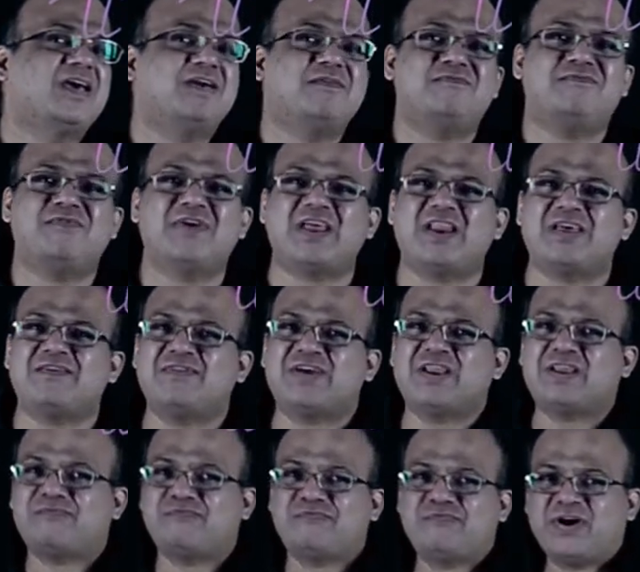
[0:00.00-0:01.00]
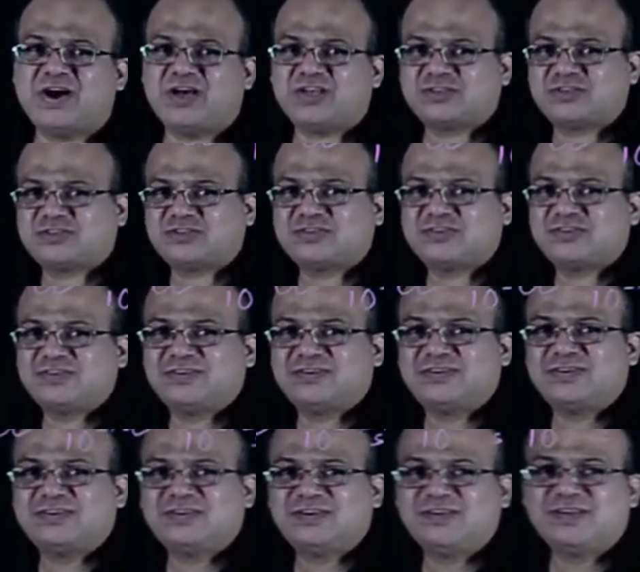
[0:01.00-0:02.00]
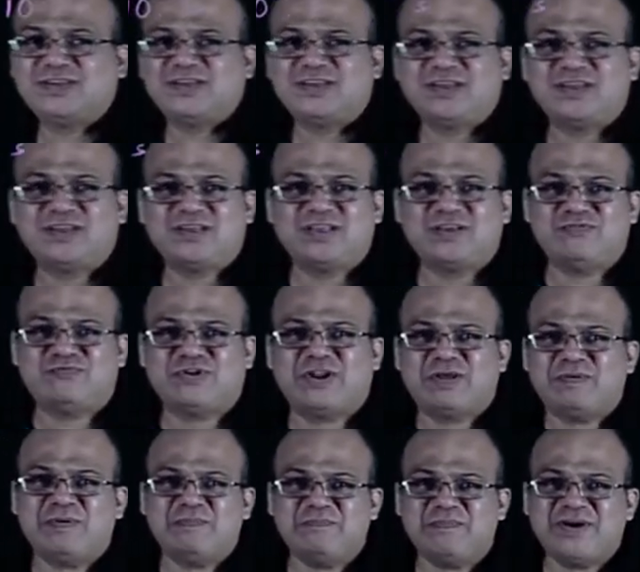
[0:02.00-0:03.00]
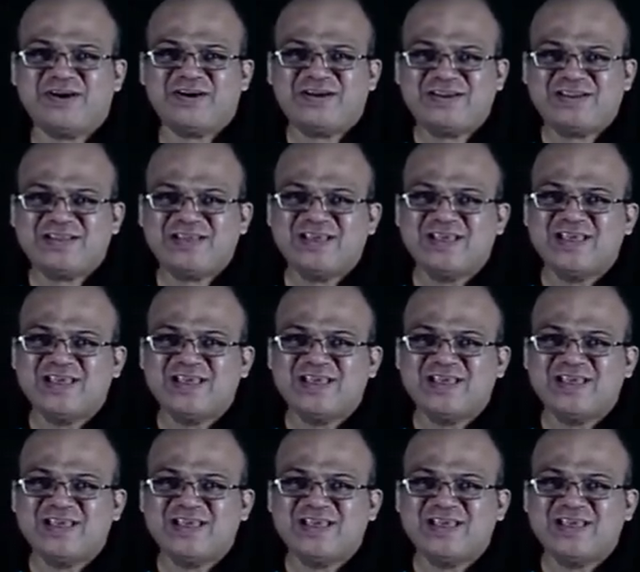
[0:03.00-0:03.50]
Very, very fast. If you remember,